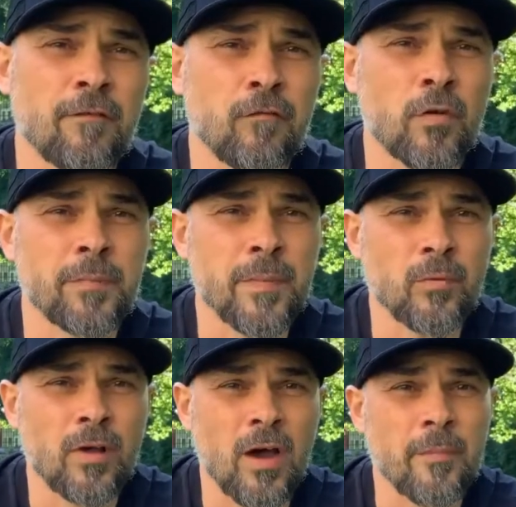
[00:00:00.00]
for
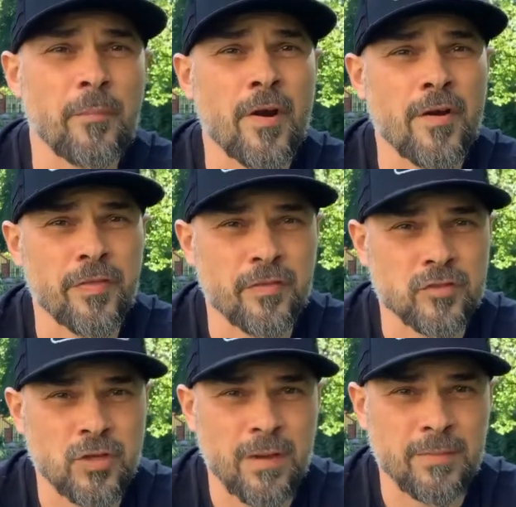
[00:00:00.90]
people are birth
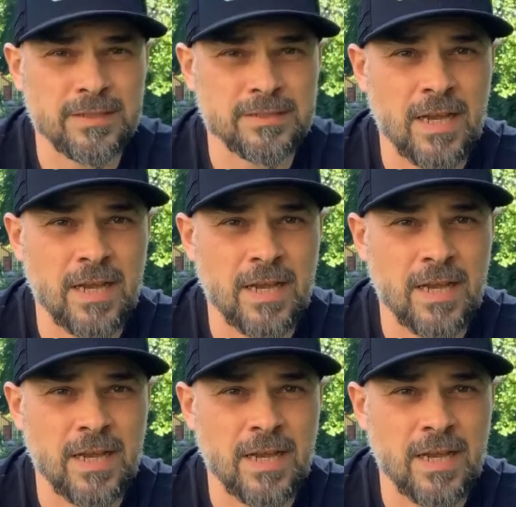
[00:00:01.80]
traumas.